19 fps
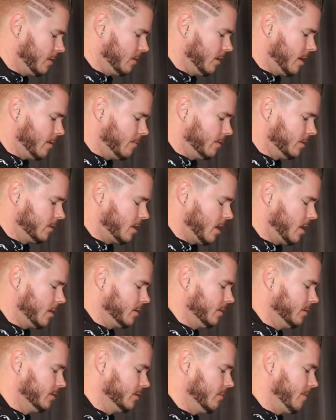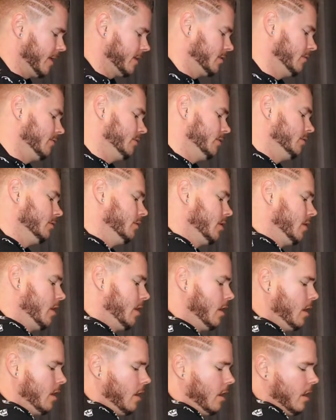a lot of tacos and Mexican food.
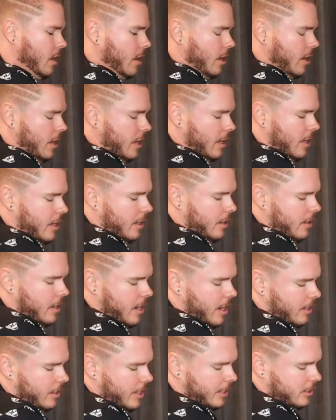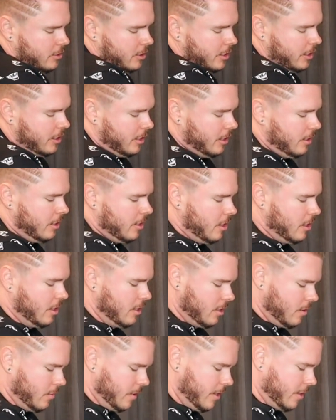And I like drinking
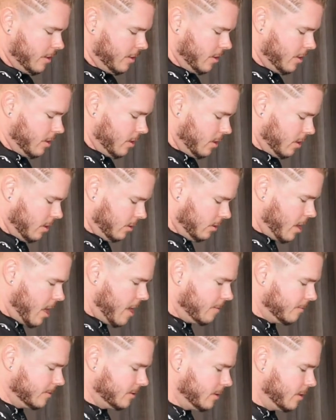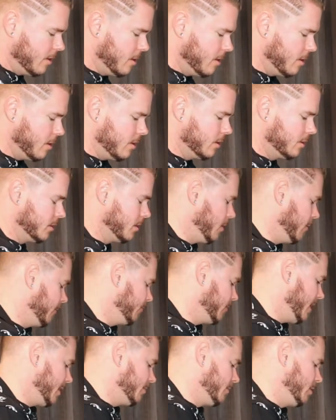with limes in it, so
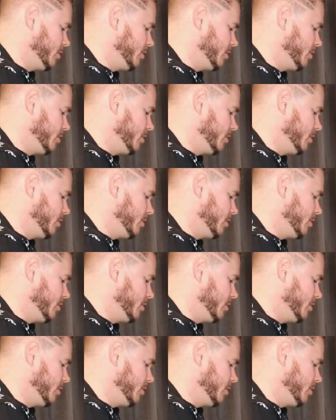that's my